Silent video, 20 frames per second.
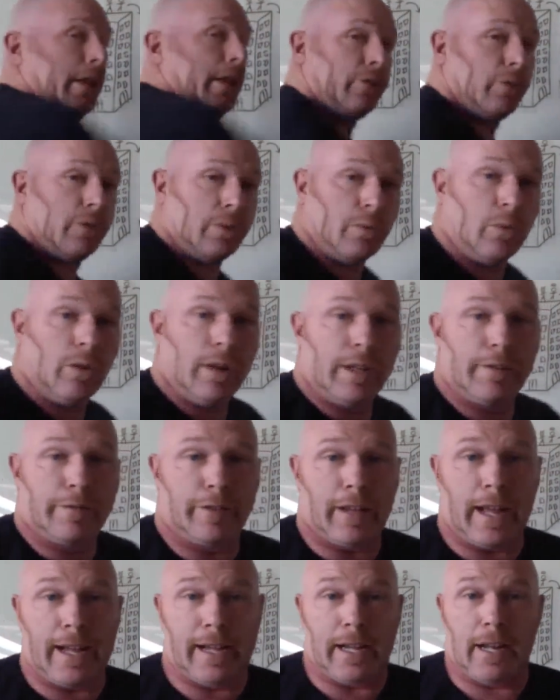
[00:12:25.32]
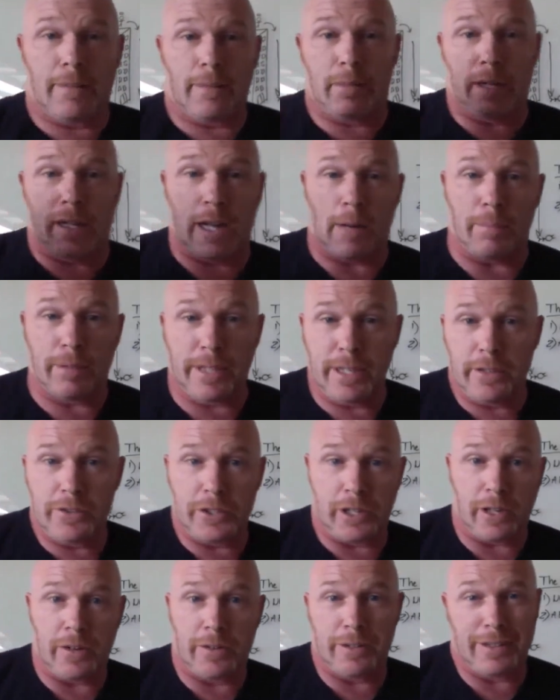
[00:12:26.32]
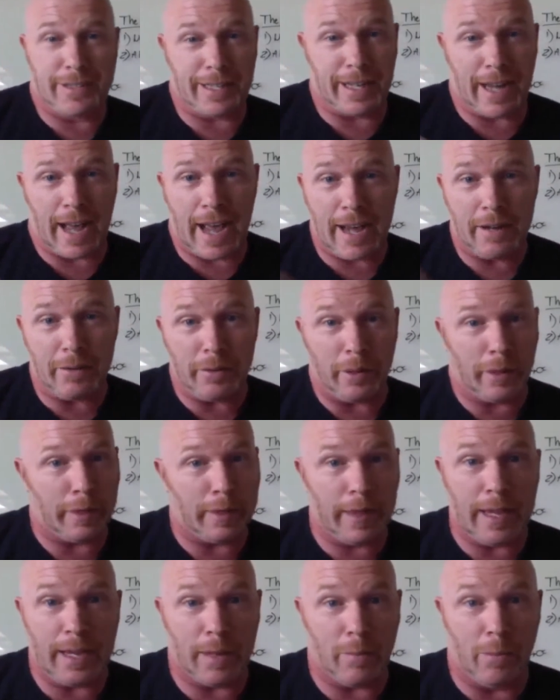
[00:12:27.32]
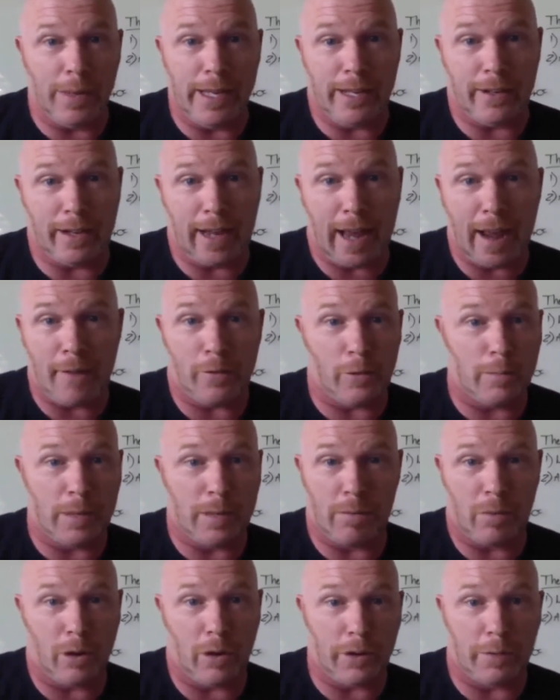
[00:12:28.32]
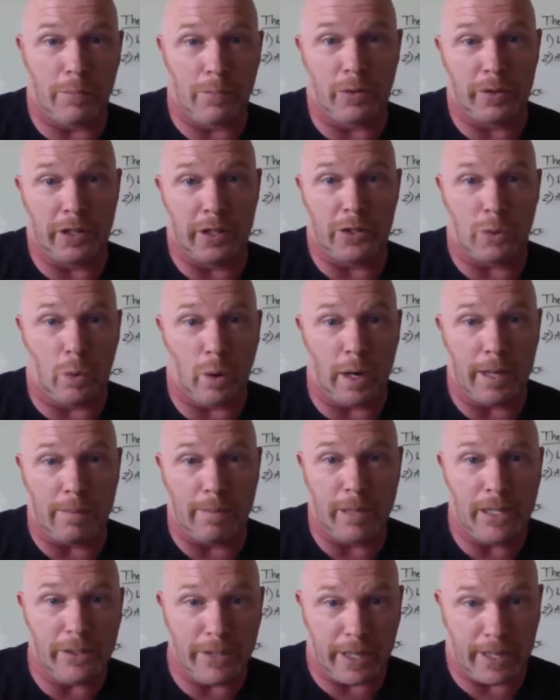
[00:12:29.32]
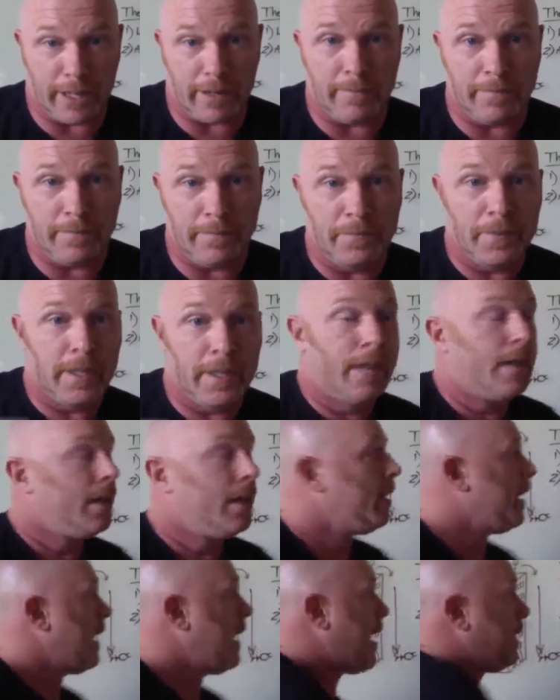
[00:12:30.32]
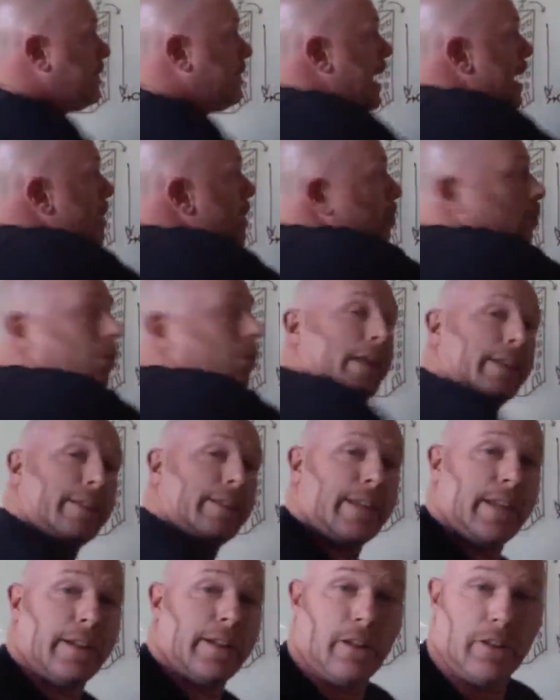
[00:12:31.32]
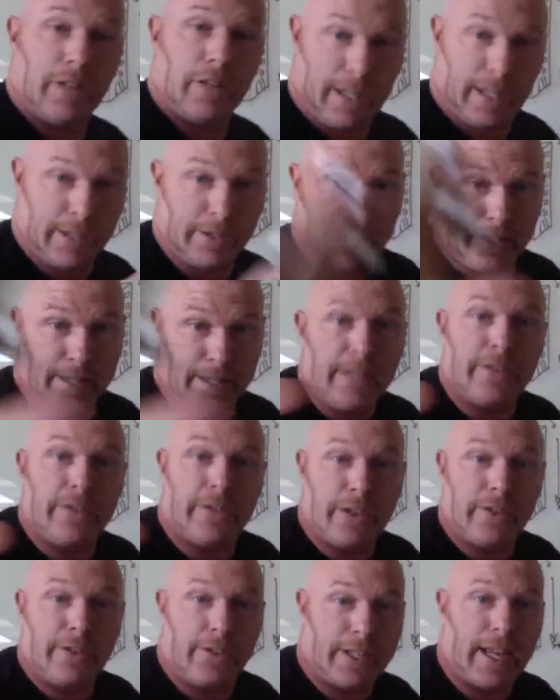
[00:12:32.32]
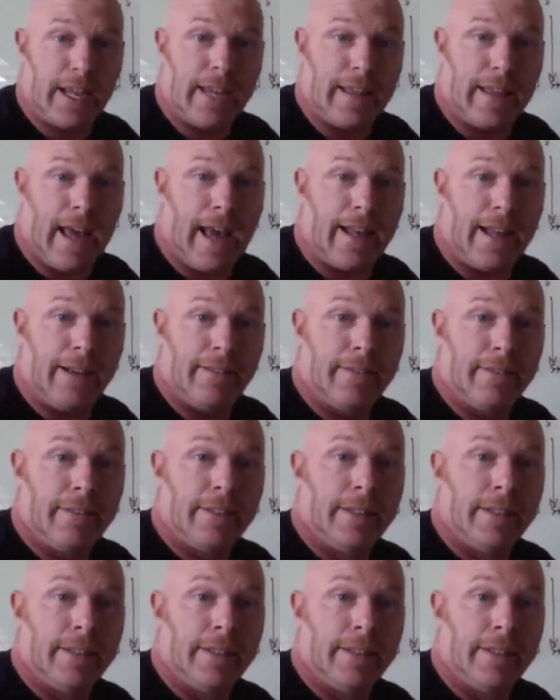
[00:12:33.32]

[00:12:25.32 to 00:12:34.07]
threw the warning flag up a couple years ago and said, I don't think we could ever be worth more than 20 billion, at that point, because he did say that